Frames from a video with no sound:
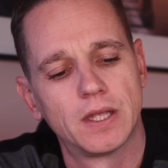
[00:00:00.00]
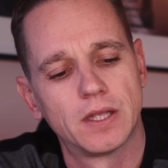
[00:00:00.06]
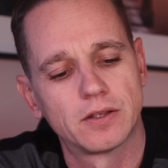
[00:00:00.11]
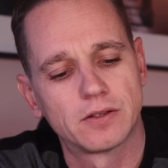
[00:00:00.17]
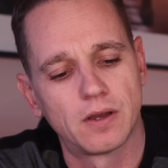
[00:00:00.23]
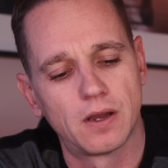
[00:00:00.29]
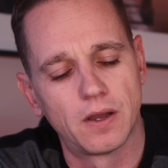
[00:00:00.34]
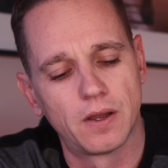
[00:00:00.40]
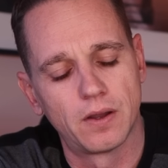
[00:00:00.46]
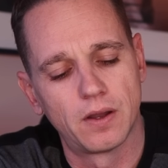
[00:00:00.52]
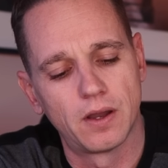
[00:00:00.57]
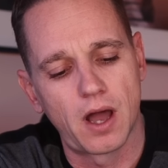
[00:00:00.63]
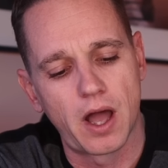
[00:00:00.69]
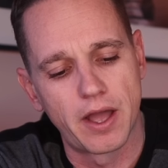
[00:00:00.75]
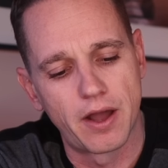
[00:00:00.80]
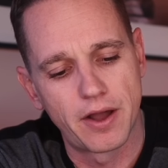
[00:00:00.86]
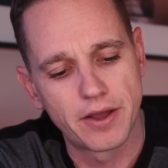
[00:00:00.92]
So
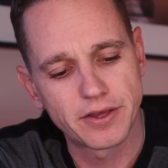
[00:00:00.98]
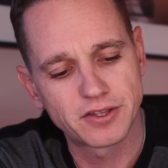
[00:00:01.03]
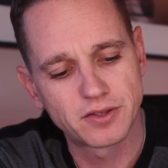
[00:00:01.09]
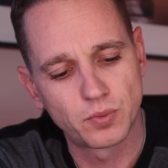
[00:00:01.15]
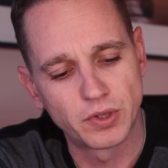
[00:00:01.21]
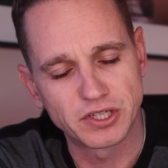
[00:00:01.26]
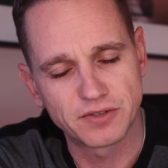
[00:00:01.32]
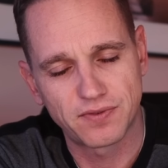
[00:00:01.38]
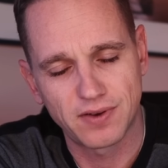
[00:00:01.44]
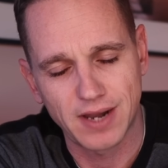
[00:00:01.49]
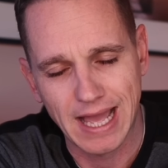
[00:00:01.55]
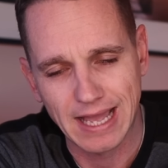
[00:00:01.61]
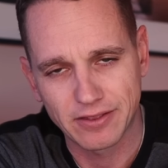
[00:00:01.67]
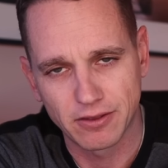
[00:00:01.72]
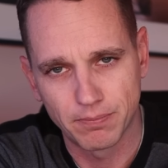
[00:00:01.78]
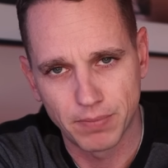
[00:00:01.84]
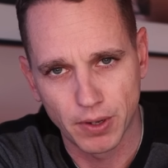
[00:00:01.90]
I asked which
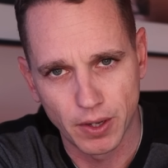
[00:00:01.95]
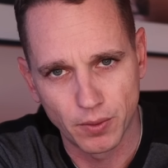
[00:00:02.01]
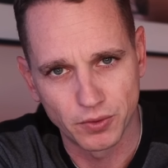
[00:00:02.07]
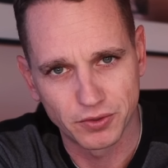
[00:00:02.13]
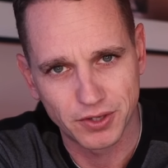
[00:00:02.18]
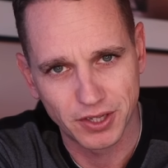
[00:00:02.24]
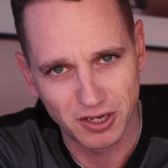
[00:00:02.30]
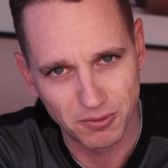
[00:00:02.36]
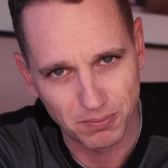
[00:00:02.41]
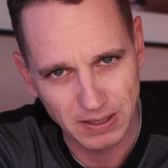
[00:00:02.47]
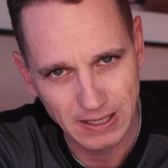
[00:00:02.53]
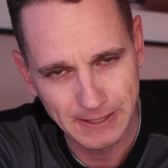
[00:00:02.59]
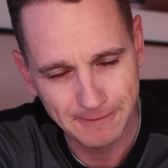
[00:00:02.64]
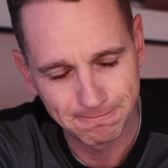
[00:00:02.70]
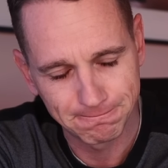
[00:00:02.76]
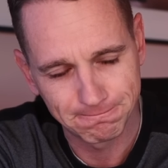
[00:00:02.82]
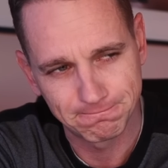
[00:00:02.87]
flag the boat was going to
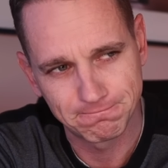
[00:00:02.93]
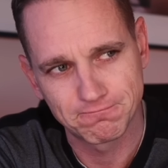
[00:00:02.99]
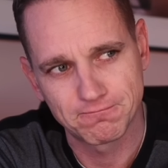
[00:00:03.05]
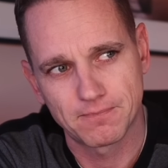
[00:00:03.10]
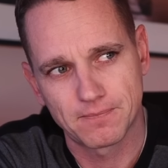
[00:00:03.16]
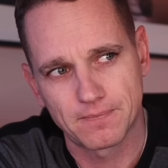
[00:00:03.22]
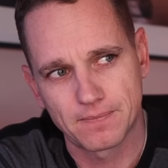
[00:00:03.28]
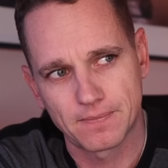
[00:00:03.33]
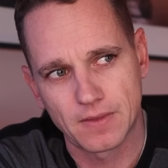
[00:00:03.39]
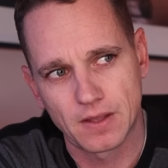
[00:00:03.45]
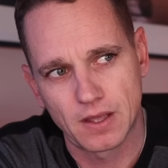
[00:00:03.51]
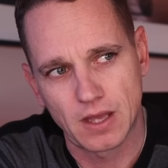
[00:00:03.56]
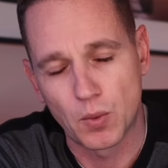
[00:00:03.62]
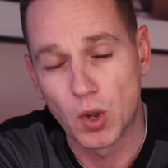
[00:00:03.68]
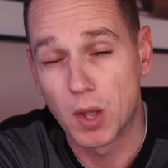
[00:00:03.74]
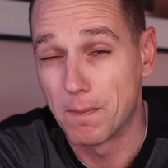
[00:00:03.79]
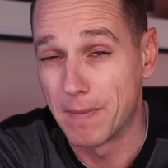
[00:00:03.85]
be.
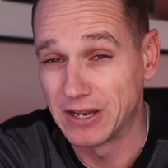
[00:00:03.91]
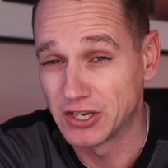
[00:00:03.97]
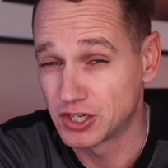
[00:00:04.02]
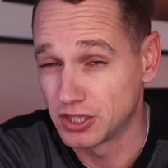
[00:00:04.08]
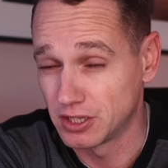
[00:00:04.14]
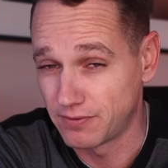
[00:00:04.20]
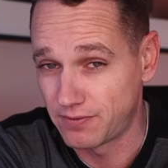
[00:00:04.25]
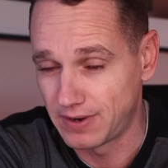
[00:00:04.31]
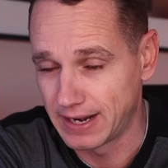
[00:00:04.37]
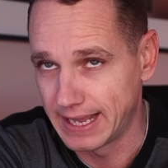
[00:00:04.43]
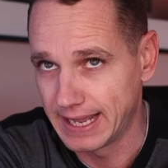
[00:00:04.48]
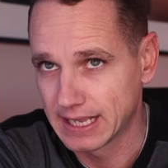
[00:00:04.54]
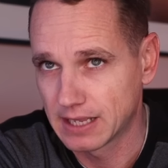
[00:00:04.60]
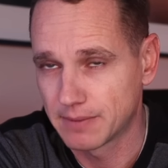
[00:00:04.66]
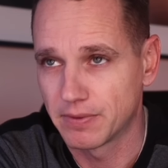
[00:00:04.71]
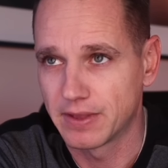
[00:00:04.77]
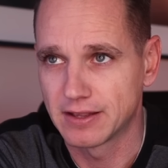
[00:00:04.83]
I won't mention the
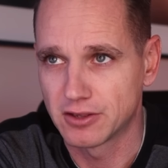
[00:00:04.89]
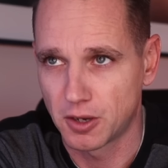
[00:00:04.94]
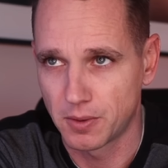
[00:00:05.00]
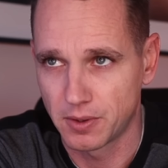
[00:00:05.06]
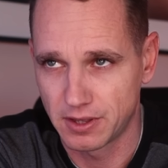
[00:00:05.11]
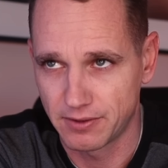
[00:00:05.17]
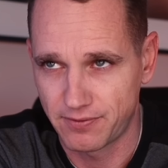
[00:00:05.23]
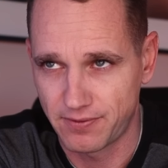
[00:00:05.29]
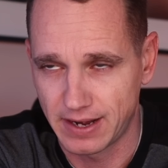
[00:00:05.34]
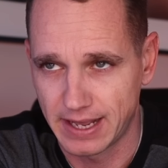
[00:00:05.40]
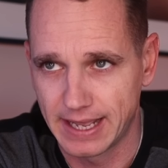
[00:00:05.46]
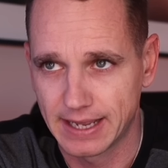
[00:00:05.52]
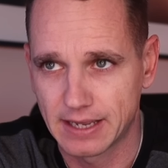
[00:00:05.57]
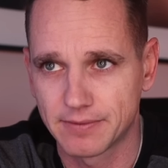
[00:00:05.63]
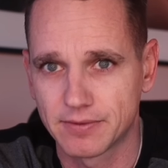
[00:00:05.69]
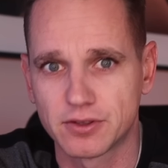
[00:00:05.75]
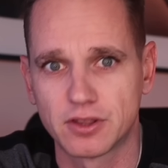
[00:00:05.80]
flag, but they told me the
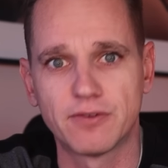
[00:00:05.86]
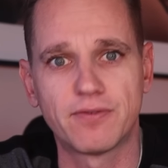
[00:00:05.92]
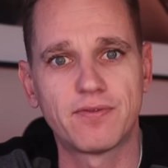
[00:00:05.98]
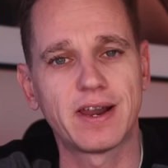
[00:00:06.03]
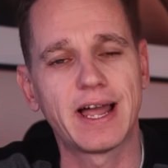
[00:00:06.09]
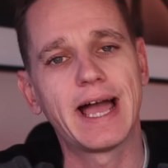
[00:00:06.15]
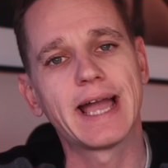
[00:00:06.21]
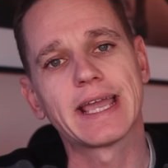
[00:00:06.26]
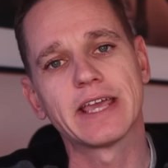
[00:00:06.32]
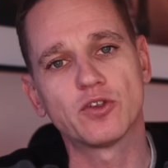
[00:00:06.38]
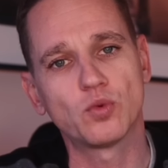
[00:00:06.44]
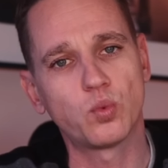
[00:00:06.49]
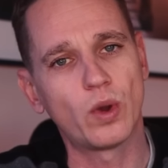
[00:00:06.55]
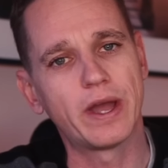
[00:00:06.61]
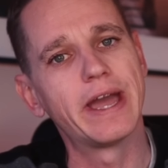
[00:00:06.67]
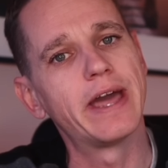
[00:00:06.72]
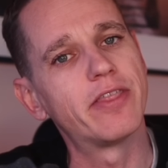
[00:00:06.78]
flag. So the flag is
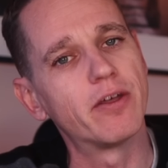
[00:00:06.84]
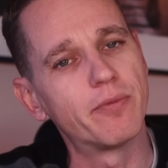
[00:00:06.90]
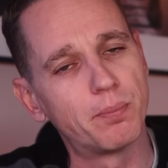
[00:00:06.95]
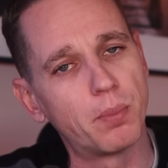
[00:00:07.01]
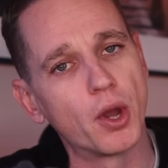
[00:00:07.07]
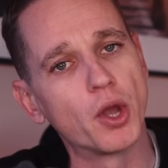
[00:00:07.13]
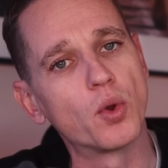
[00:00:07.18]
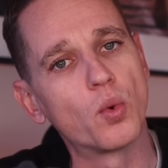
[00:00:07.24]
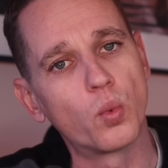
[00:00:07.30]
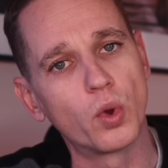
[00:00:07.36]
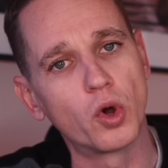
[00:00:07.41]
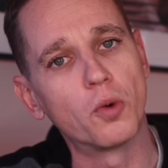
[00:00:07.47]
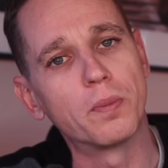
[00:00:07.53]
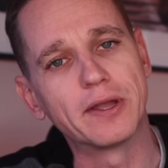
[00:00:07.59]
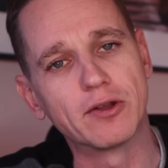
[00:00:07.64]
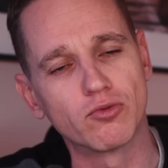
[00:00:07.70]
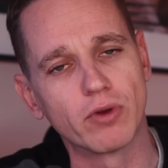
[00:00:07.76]
where the boat will
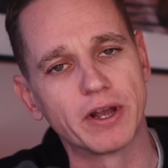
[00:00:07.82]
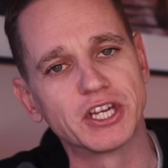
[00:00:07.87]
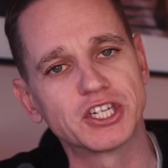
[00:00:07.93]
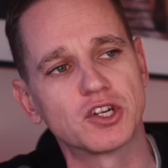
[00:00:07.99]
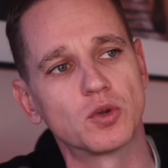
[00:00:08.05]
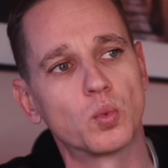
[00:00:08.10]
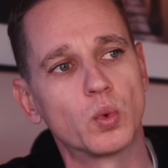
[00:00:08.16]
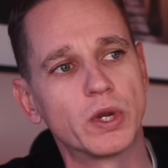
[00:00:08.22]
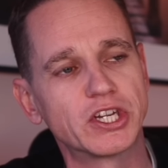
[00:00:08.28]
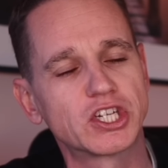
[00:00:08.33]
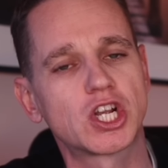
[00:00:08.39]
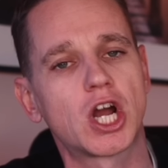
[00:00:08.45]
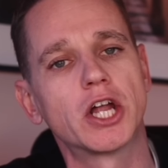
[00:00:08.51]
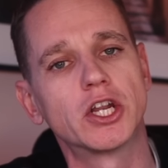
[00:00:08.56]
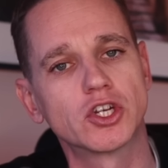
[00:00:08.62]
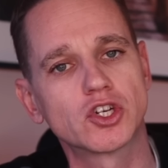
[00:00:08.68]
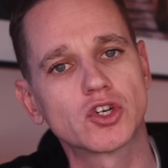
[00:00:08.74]
be registered, which
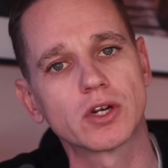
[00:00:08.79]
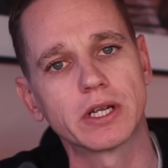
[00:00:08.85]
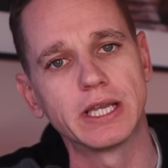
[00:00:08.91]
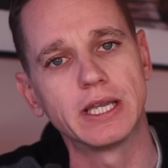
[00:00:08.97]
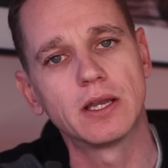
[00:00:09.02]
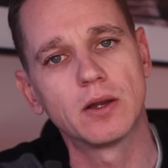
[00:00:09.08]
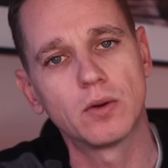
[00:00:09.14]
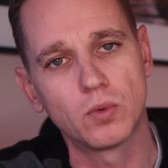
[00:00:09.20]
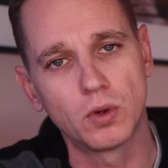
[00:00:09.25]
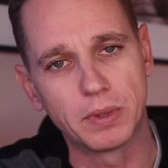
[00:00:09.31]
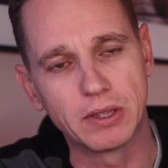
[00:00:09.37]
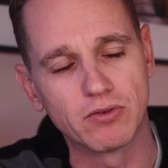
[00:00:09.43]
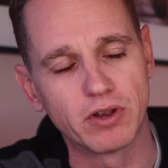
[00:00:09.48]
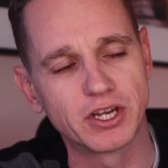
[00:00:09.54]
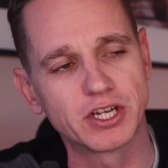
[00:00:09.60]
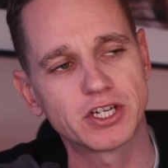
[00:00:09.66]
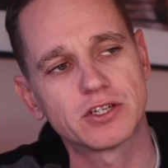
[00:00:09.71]
country will be
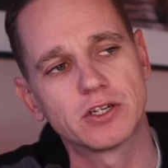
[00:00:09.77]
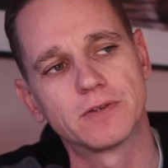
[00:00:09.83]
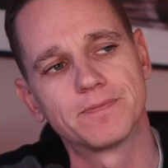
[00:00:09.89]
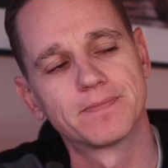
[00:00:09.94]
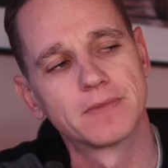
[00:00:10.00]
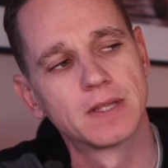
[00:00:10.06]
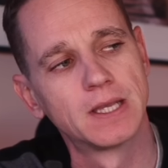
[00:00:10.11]
registered.